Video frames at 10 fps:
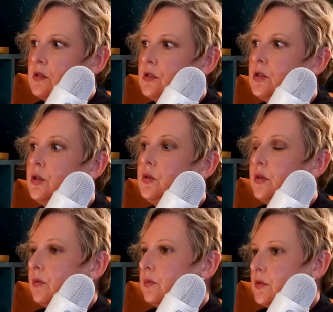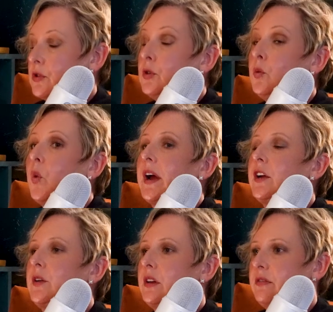to where
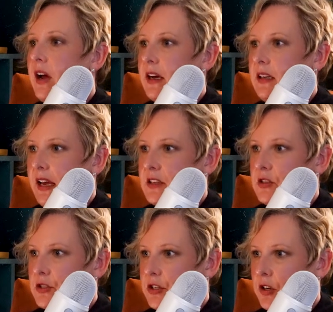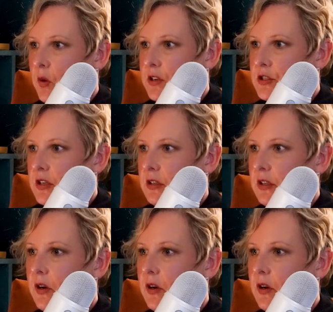you can find the answer to your question.